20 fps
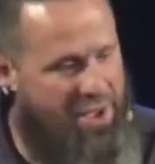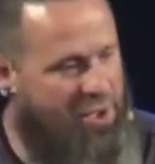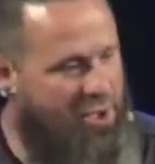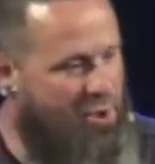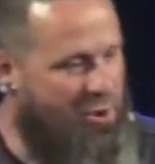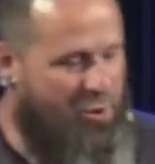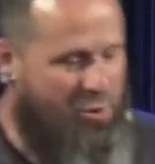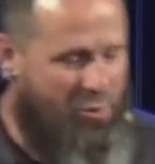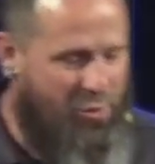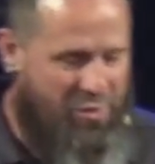that we
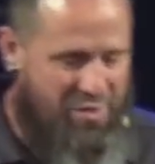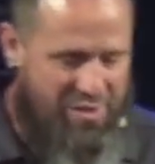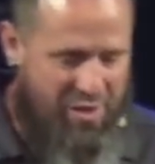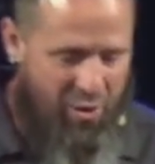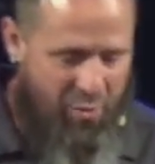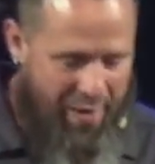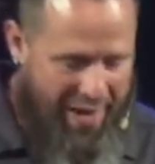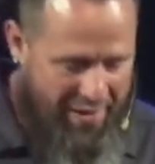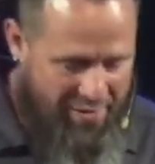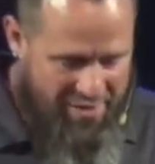
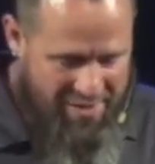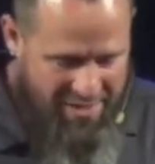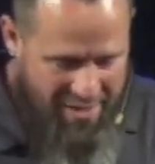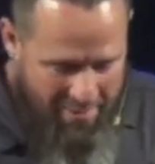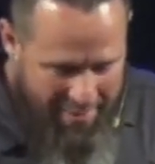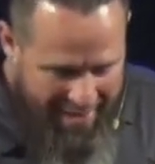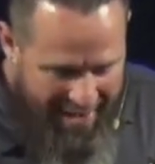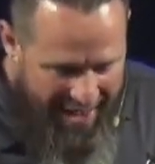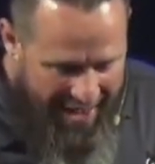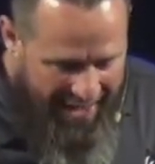use
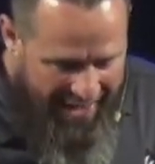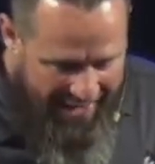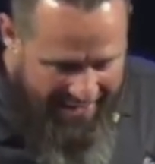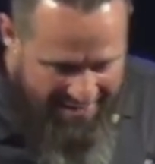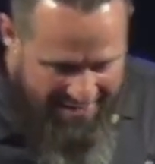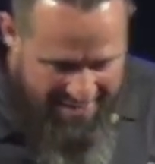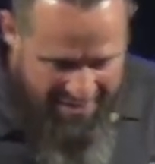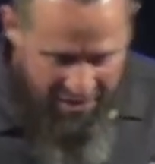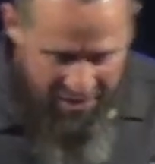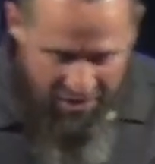around Summit
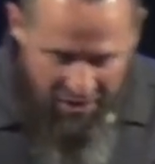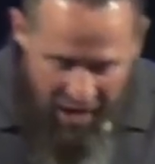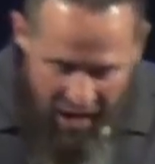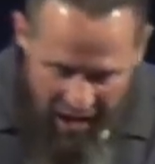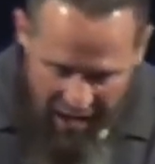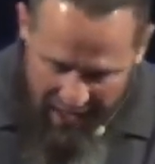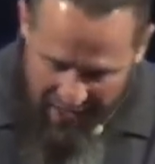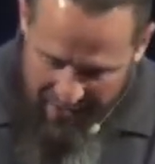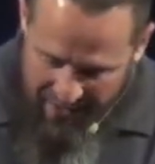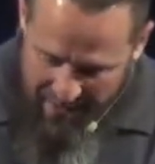Heights
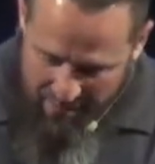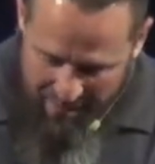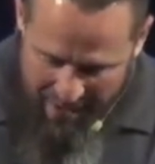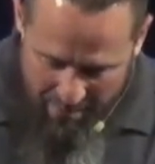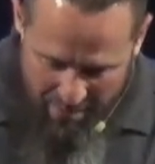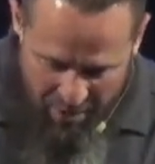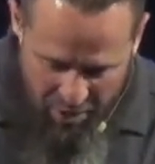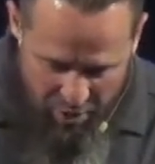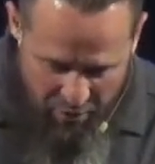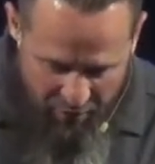a lot
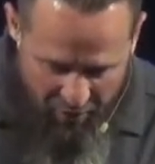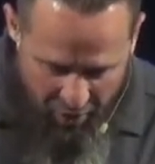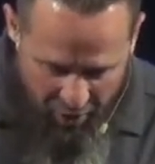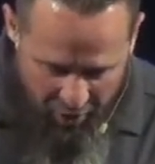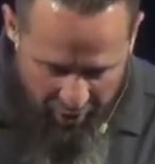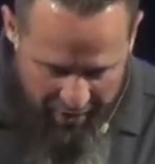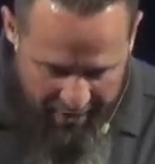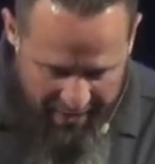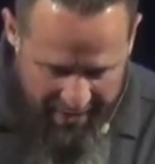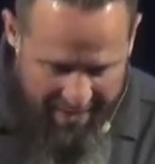and maybe
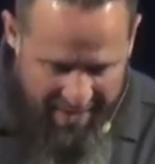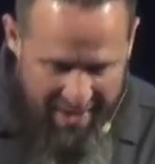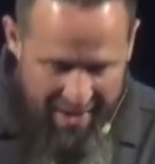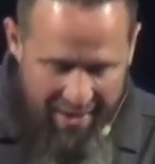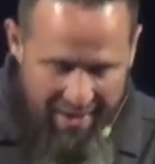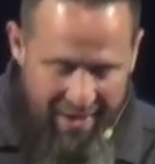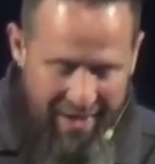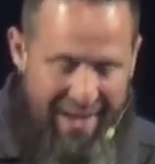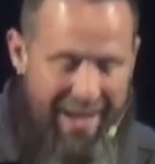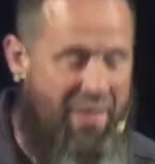you've heard
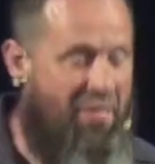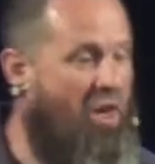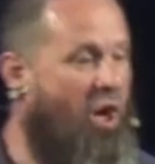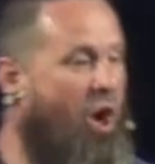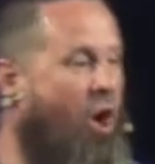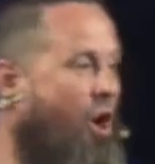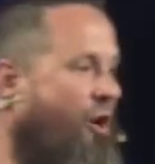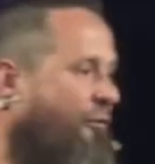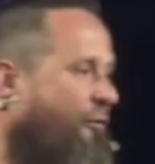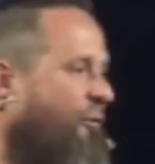it uh,
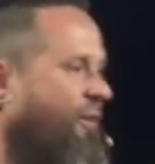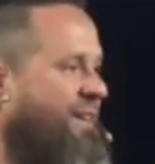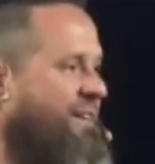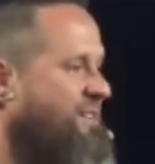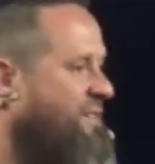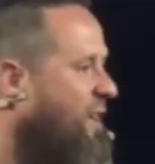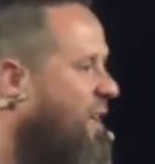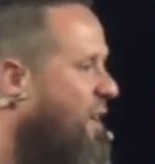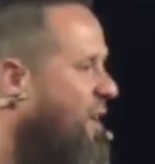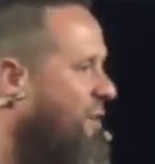in the
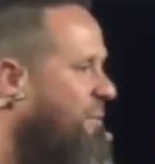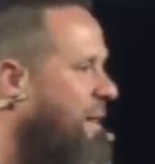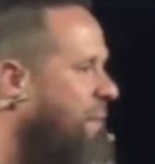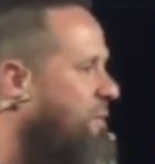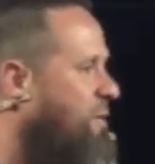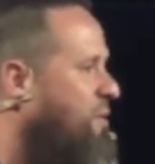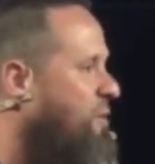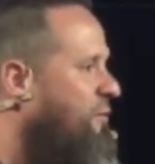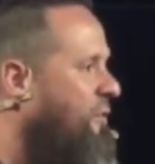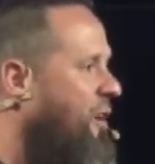offering
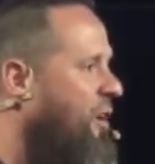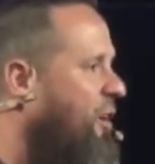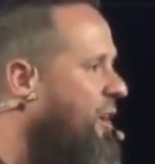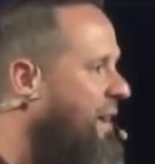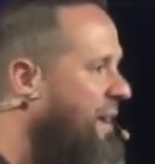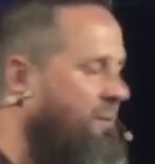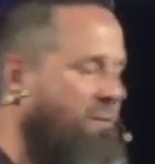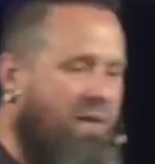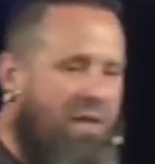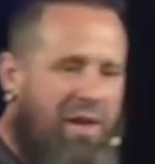talk, maybe
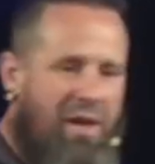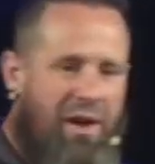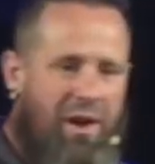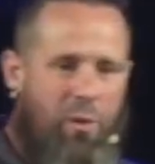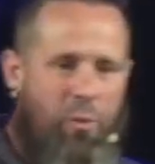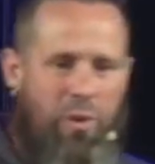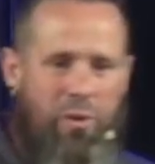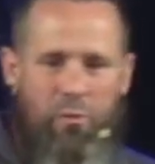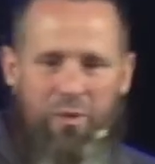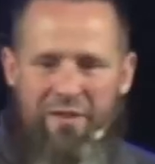you've heard it
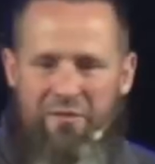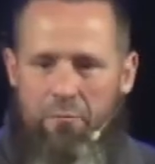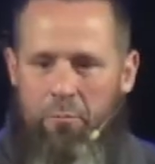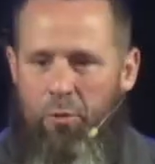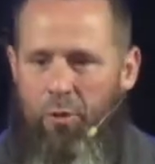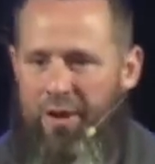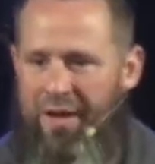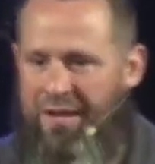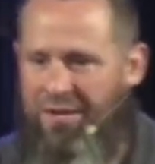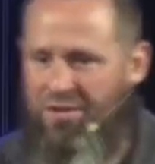uh, when
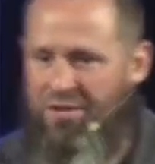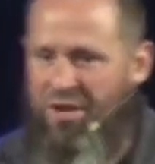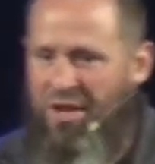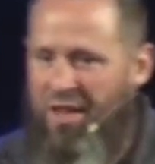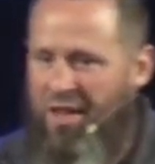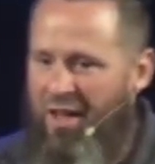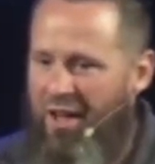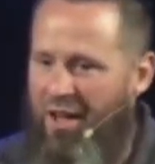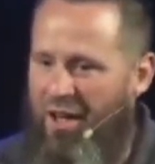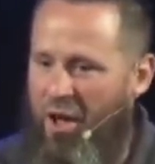we've
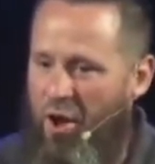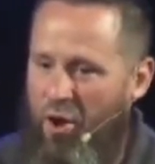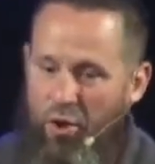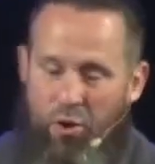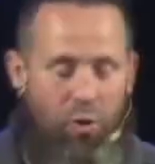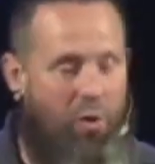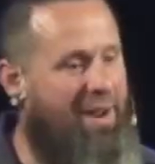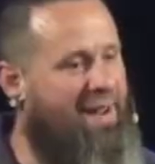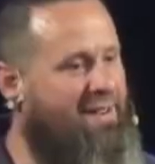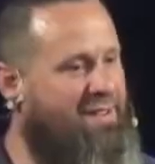preached
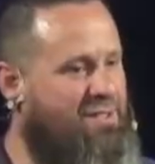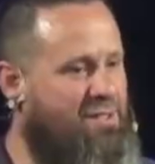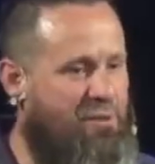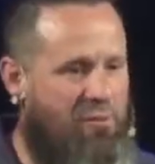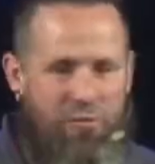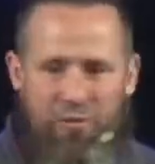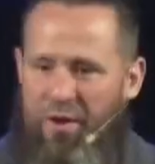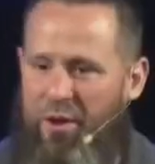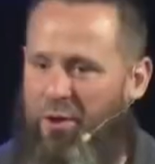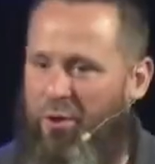a, uh, a
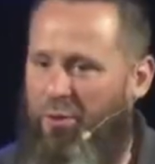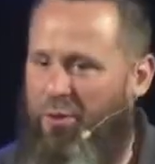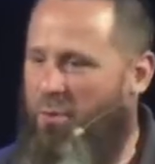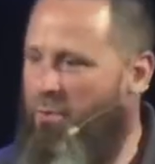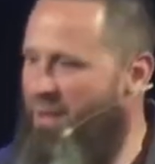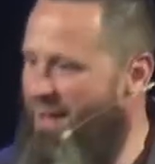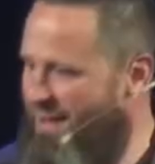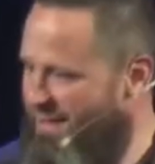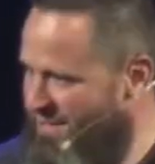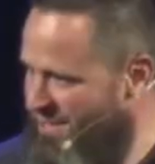
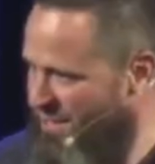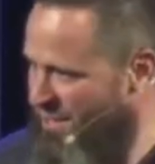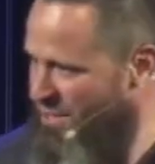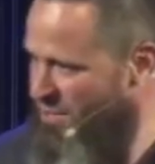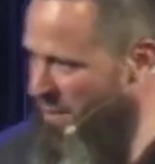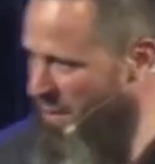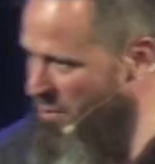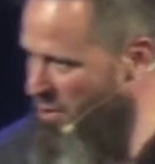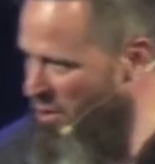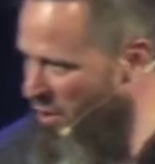grace-filled
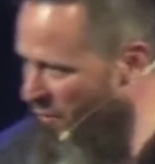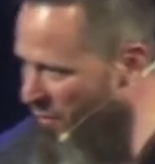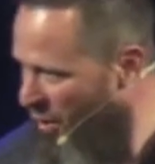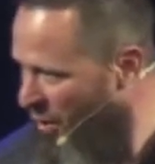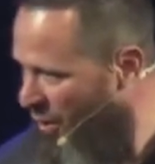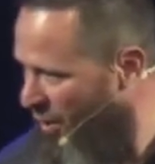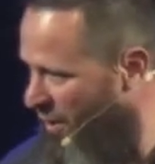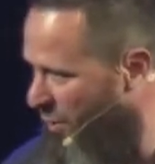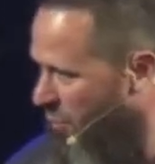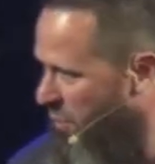message, maybe
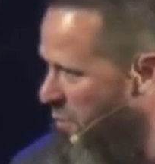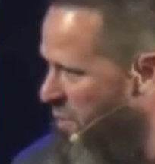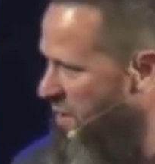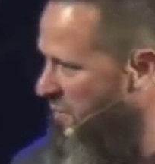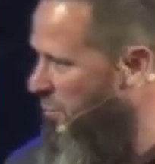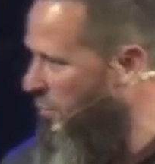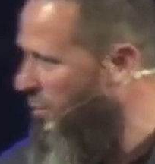you've heard